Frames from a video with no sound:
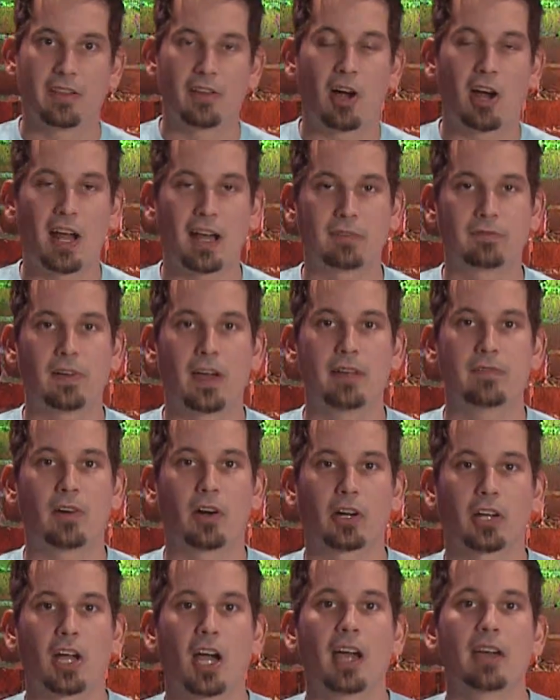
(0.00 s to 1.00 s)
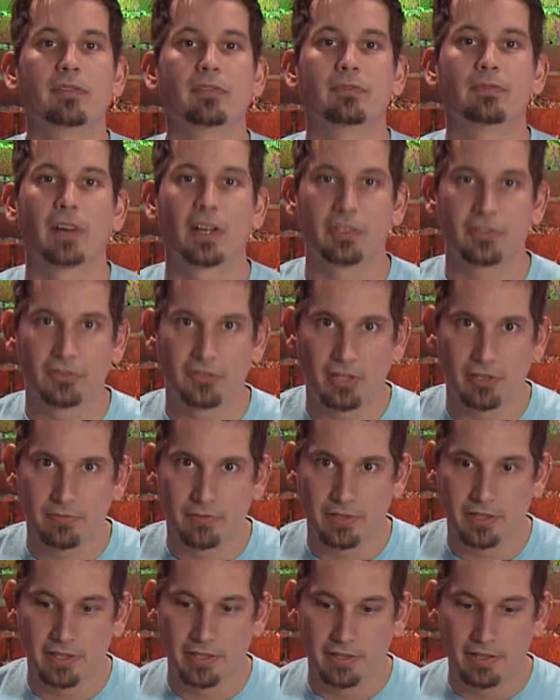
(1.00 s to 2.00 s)
the Hack 5 archive and find yourself a,
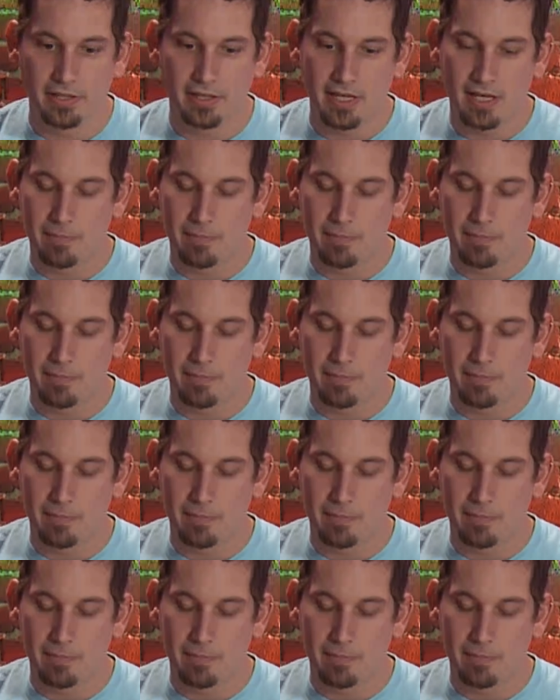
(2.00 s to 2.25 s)
uh,